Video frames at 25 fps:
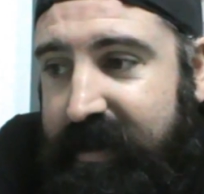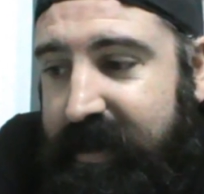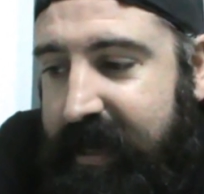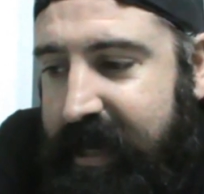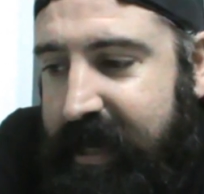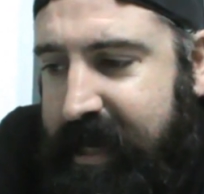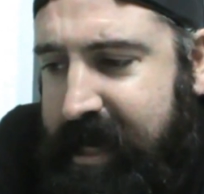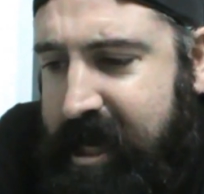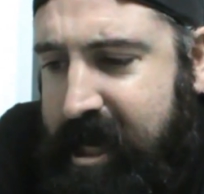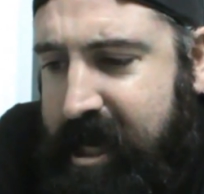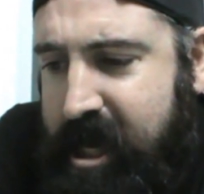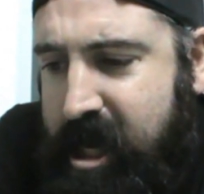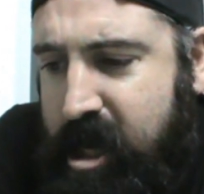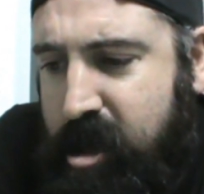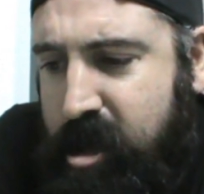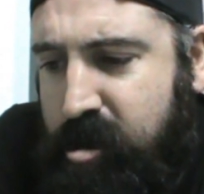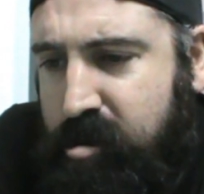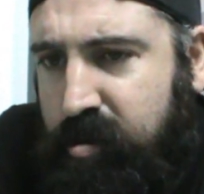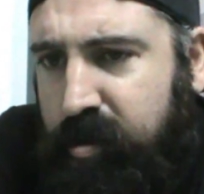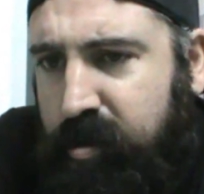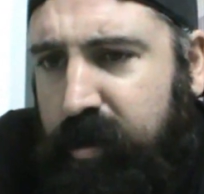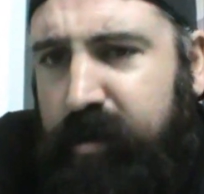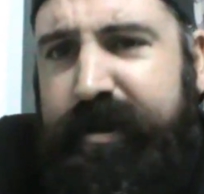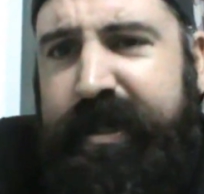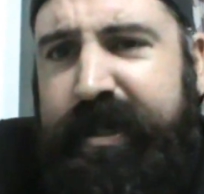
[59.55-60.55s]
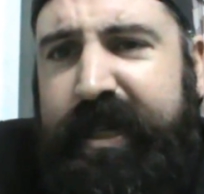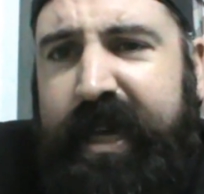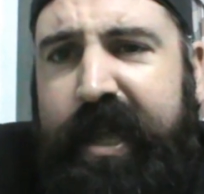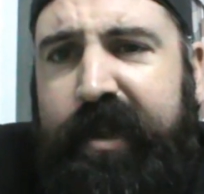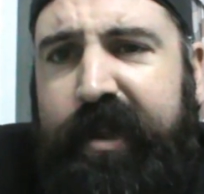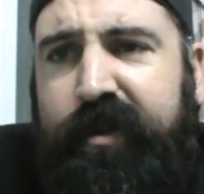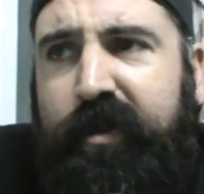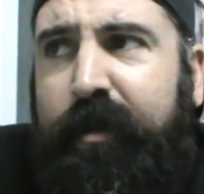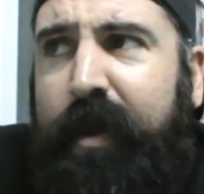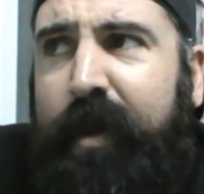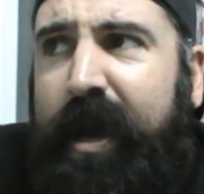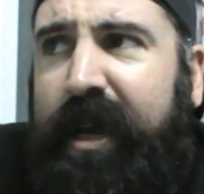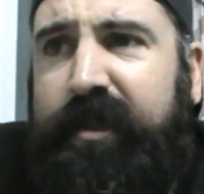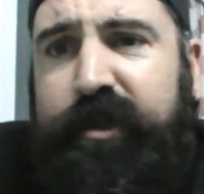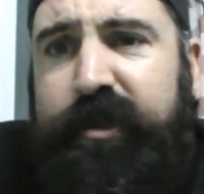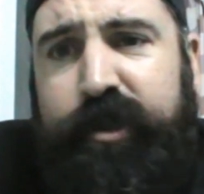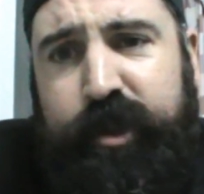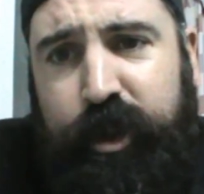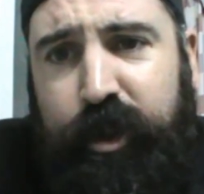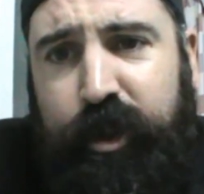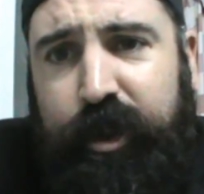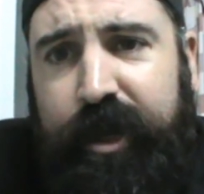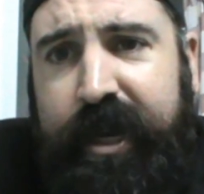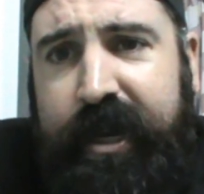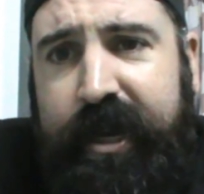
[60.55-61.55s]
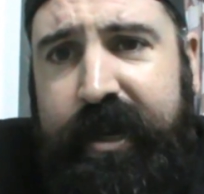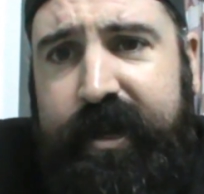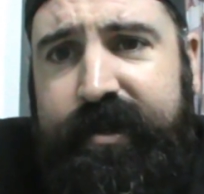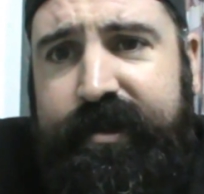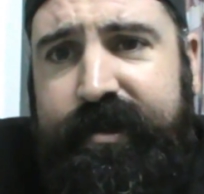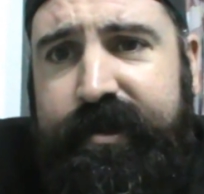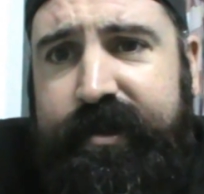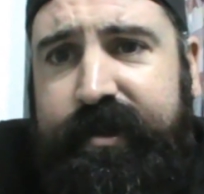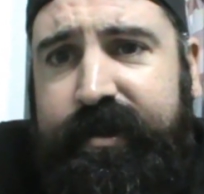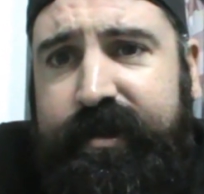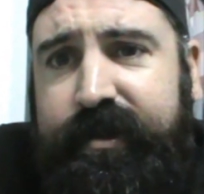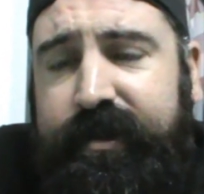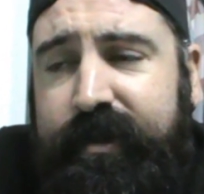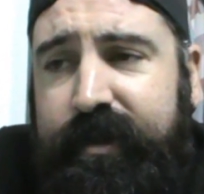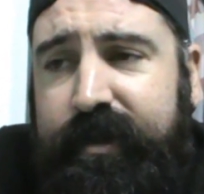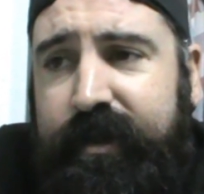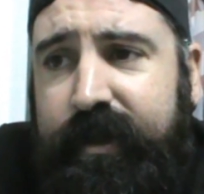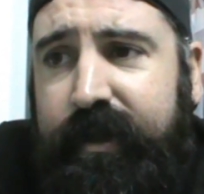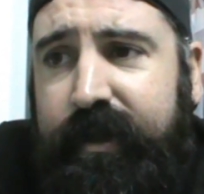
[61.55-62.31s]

we were together about 2 years.